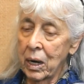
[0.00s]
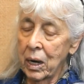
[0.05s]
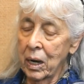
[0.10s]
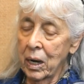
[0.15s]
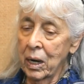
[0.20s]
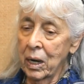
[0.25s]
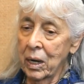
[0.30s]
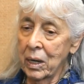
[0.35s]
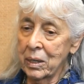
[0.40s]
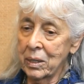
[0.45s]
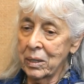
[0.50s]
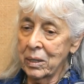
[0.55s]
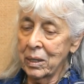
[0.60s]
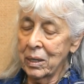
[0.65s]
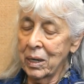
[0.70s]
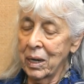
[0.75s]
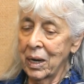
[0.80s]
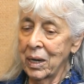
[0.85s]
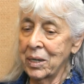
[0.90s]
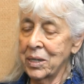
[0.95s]
And
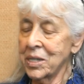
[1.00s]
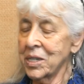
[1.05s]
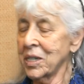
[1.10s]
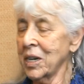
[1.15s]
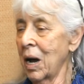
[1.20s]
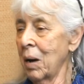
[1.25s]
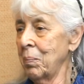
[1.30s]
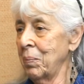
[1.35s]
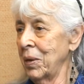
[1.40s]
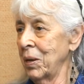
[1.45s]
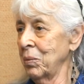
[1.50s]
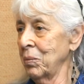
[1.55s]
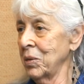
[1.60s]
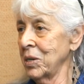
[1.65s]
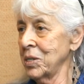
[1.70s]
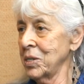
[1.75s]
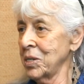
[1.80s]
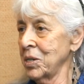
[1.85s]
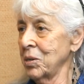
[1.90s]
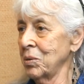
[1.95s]
I'd stop in
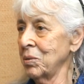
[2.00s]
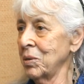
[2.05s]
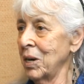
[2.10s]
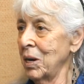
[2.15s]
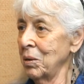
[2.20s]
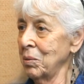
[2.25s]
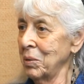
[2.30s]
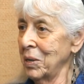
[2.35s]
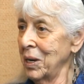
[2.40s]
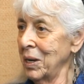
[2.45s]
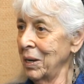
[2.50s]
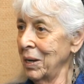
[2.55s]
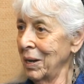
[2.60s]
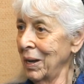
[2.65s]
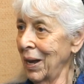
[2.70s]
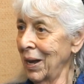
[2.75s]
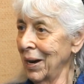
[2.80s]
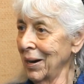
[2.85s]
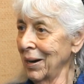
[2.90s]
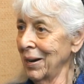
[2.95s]
once in a while when he
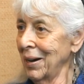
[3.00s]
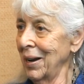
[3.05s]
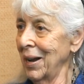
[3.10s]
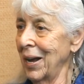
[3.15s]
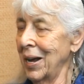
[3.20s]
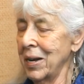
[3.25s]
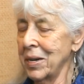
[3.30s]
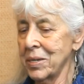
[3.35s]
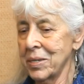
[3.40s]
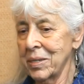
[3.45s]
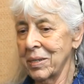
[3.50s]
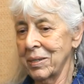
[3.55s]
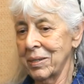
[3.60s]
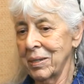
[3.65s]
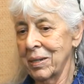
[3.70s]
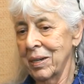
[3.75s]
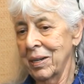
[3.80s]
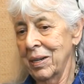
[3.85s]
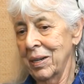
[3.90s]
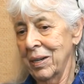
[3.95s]
had a class, and
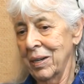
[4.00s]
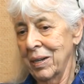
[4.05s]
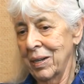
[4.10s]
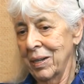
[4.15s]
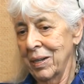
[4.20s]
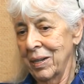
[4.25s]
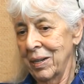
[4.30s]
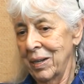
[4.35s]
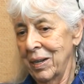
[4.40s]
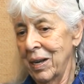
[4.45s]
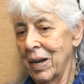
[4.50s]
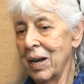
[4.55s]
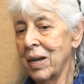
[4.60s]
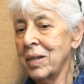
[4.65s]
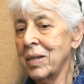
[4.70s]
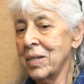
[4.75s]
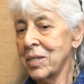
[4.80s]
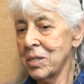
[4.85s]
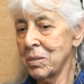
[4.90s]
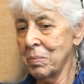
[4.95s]
he had
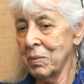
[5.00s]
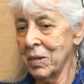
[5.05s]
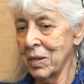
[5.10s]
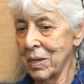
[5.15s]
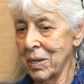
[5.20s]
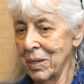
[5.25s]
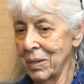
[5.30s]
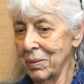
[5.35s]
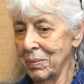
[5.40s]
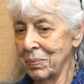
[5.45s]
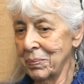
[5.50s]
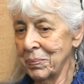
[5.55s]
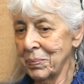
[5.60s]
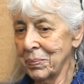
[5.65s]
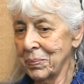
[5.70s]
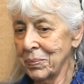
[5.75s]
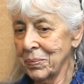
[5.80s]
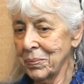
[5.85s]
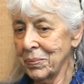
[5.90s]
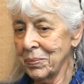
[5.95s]
this model.
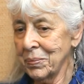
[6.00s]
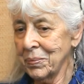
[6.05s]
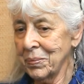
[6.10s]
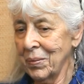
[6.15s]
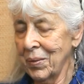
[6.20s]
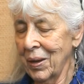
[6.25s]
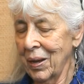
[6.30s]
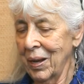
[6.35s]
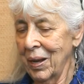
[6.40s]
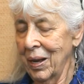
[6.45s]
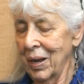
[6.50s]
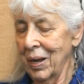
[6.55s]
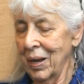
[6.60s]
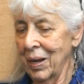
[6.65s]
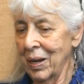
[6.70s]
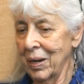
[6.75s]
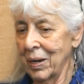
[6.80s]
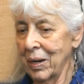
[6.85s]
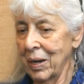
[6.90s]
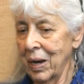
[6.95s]

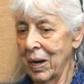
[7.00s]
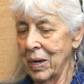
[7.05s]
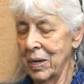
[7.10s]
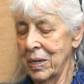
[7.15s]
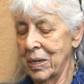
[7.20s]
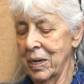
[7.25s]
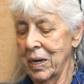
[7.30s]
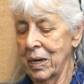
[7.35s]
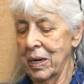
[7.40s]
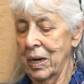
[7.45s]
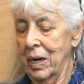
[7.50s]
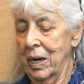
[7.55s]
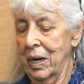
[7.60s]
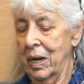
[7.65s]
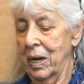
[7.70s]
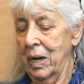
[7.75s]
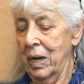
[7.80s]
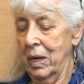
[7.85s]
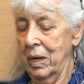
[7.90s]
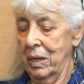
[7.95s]
And I did
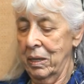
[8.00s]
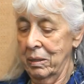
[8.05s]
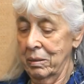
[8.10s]
a